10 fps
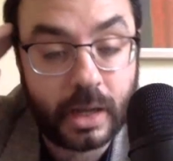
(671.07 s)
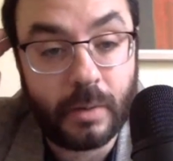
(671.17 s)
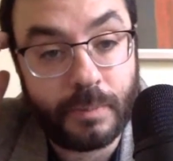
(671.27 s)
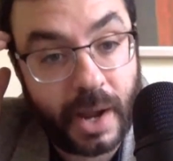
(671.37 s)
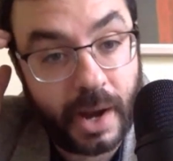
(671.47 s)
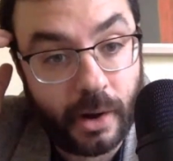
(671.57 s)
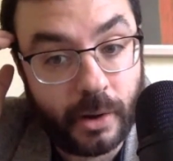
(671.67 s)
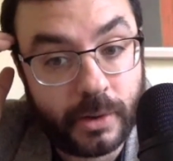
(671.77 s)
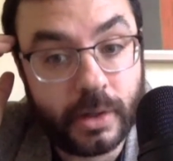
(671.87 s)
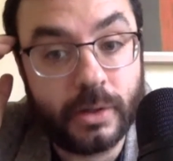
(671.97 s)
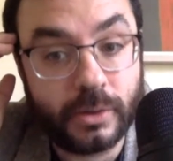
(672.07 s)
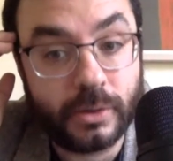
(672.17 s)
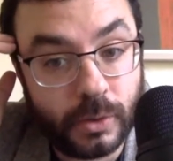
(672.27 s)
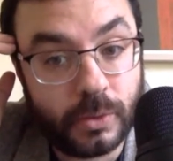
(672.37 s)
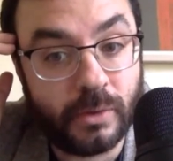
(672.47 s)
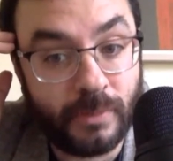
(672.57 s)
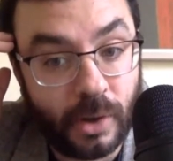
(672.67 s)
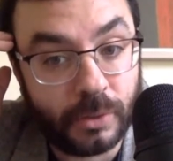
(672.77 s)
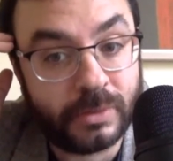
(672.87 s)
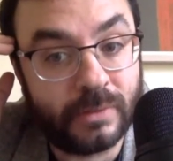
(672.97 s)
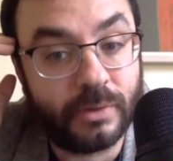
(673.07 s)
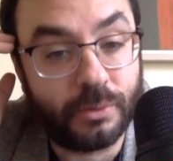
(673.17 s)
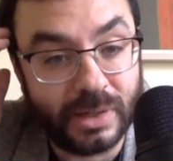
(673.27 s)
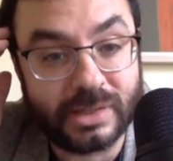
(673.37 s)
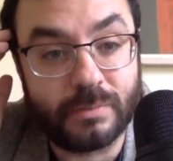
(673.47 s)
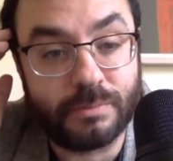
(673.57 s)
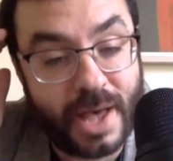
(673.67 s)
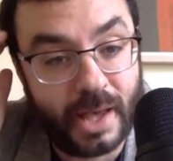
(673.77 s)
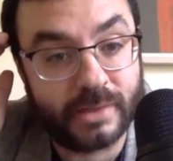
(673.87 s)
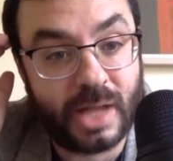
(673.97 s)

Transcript: compared to the relatively recent past.